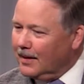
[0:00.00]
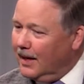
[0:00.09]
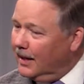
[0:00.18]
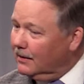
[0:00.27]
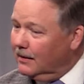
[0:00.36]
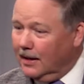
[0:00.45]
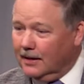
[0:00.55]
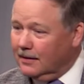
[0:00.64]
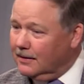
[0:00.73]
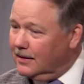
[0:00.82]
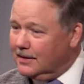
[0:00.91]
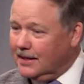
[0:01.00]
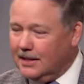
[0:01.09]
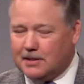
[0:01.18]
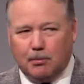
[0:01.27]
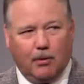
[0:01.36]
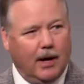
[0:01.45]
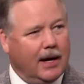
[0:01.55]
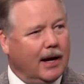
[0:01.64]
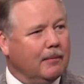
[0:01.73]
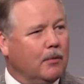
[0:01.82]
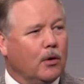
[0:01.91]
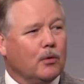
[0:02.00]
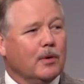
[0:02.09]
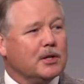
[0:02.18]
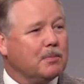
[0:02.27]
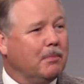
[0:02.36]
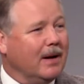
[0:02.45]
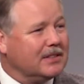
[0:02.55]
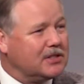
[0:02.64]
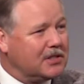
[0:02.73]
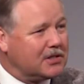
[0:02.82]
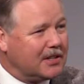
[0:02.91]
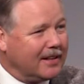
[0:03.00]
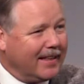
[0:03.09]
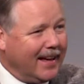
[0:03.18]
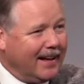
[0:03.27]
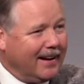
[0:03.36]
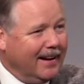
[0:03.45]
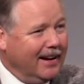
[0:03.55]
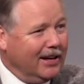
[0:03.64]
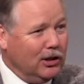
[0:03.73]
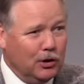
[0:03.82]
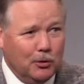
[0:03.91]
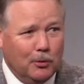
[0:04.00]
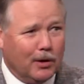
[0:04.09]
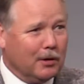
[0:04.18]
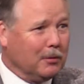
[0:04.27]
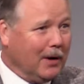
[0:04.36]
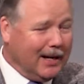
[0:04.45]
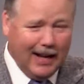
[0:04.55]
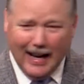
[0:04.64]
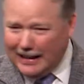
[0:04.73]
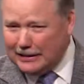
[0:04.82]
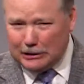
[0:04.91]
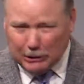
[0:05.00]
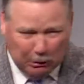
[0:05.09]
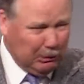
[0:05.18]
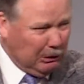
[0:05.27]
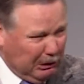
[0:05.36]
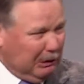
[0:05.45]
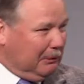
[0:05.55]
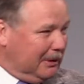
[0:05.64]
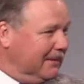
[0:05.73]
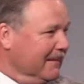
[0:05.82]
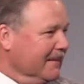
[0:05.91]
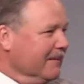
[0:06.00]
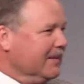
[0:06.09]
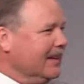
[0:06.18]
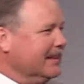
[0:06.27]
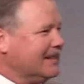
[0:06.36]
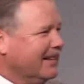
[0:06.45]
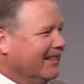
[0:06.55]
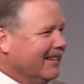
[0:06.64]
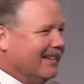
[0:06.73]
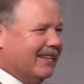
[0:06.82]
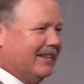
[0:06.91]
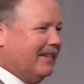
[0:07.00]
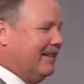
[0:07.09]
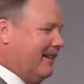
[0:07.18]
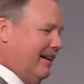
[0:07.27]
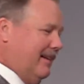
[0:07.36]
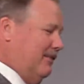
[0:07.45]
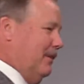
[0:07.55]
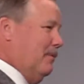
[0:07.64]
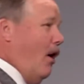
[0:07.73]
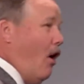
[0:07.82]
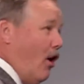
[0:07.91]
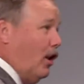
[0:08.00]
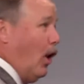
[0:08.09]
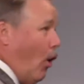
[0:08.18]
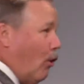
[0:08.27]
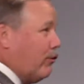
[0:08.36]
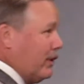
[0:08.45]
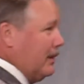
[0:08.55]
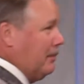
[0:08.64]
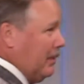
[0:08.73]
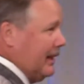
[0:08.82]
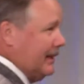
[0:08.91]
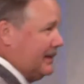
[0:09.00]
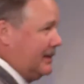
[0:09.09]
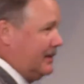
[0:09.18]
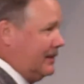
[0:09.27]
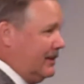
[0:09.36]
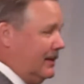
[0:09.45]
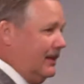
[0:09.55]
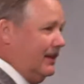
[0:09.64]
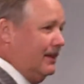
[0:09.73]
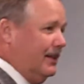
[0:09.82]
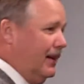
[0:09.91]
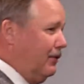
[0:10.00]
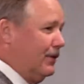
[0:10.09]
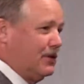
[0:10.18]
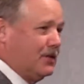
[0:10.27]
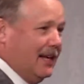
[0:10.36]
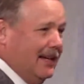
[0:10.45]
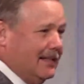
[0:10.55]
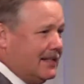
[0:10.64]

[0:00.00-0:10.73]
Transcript: And, and the taste, boy, I got more responses to that. You were right. That is so good. I mean, is, from all over the place, different states,